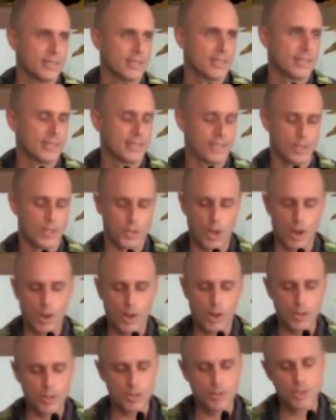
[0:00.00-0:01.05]
The
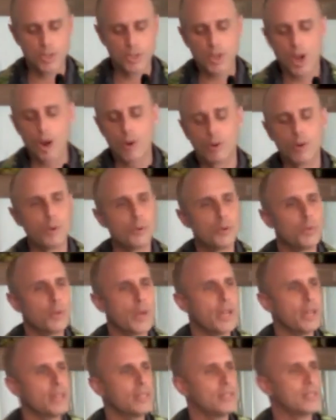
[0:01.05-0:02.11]
songs of sorrow, the
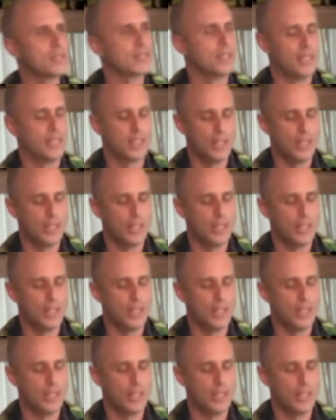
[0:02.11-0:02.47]
ways